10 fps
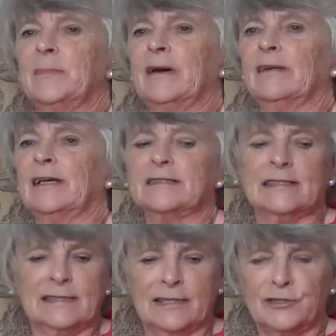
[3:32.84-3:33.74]
about like
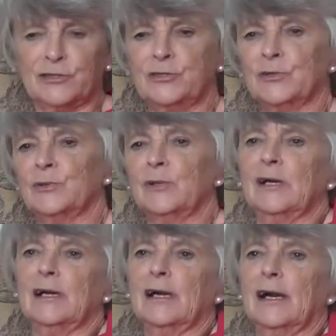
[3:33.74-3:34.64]
teenagers do.
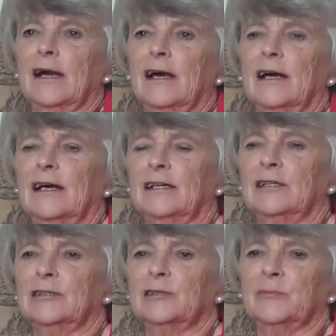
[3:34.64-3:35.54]

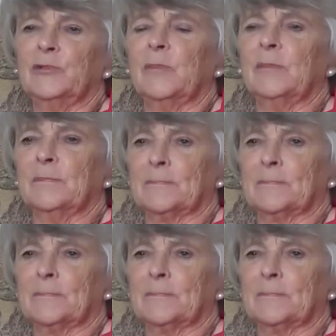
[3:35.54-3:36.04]
But